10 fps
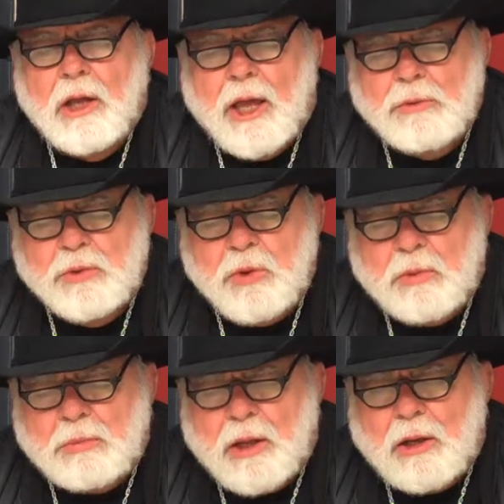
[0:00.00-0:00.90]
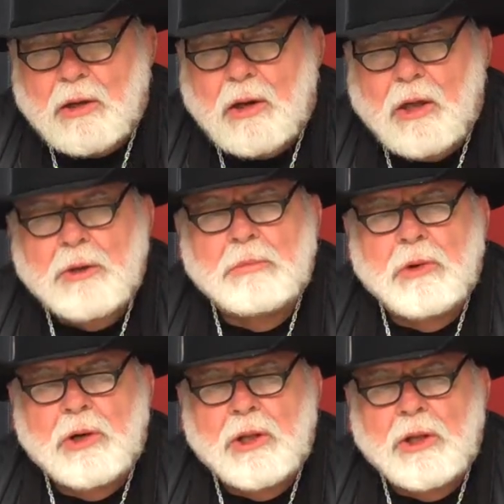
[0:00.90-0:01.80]
he was going to make a lot of
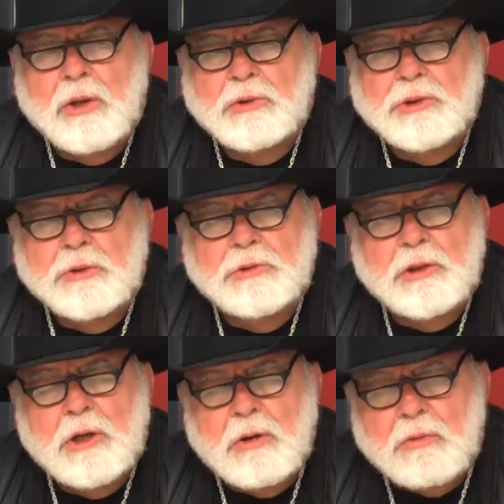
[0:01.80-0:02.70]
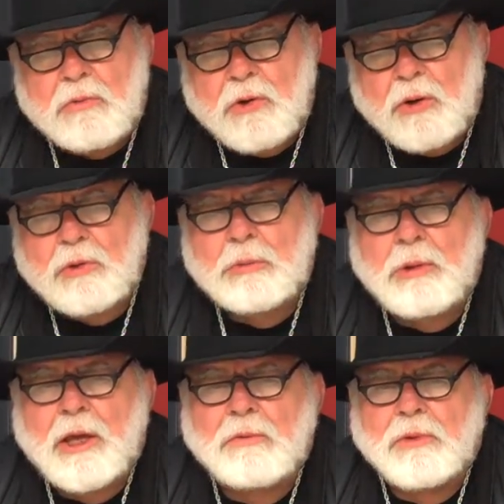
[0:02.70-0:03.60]
money because there was a real
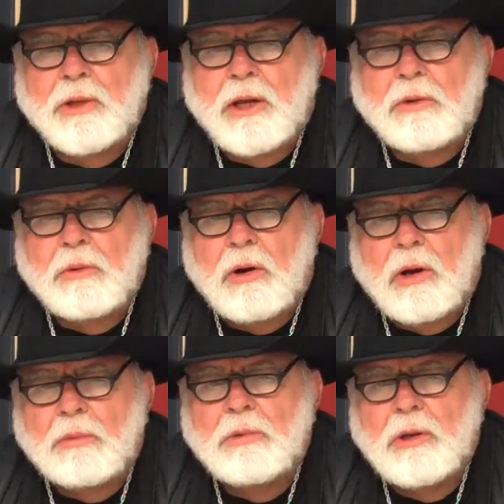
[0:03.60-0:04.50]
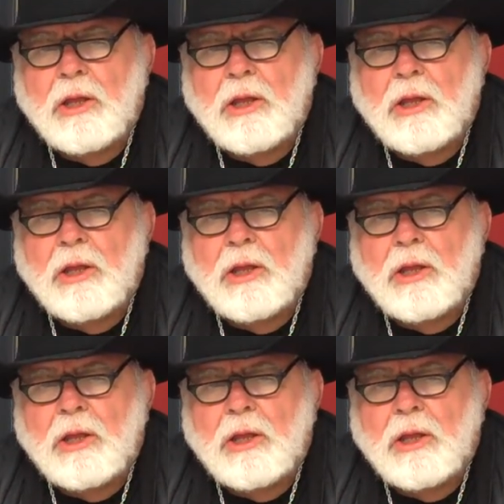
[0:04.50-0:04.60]
demand for that crop.